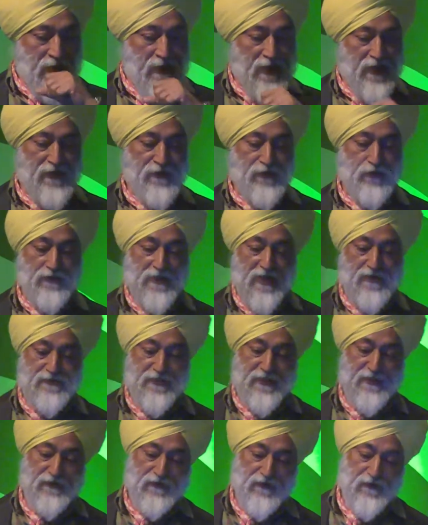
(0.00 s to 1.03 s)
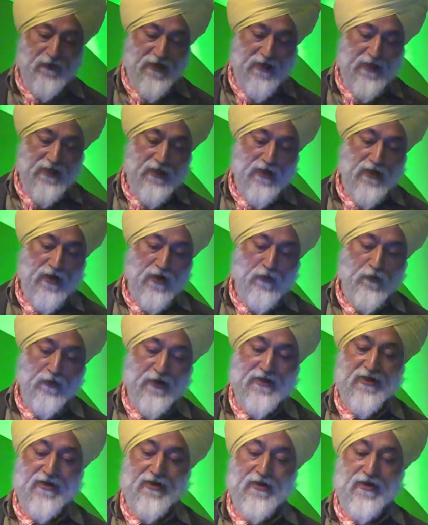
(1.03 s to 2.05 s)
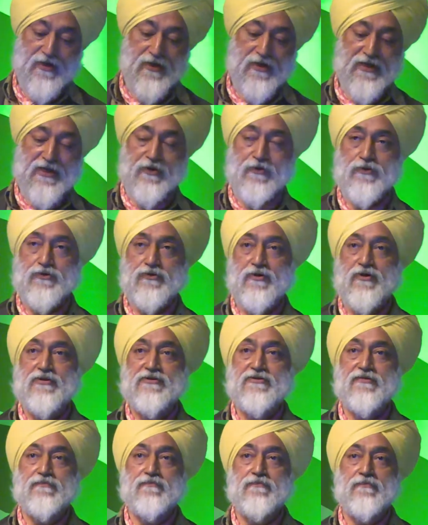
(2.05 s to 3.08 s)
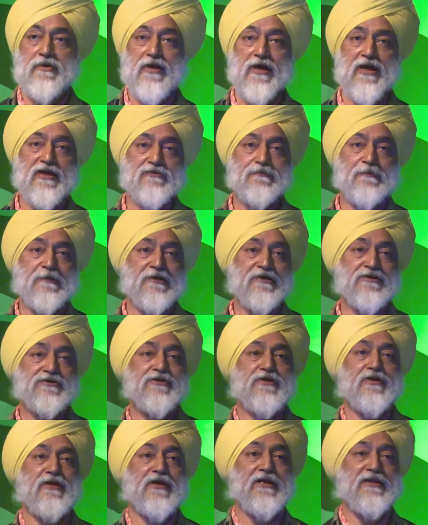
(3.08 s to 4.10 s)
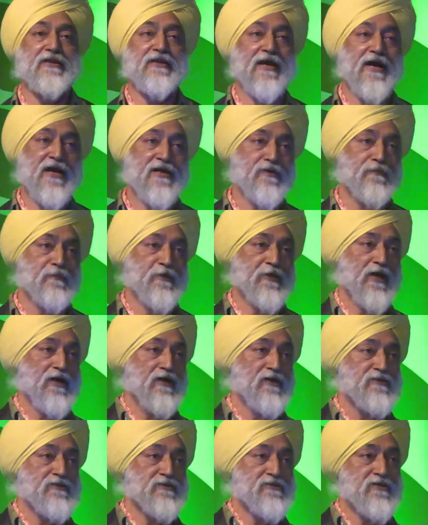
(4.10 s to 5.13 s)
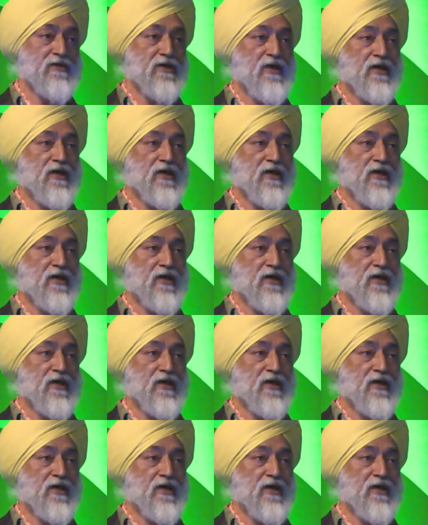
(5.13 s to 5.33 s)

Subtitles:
In 2003, we did an ecotourism expedition in the Andaman Islands.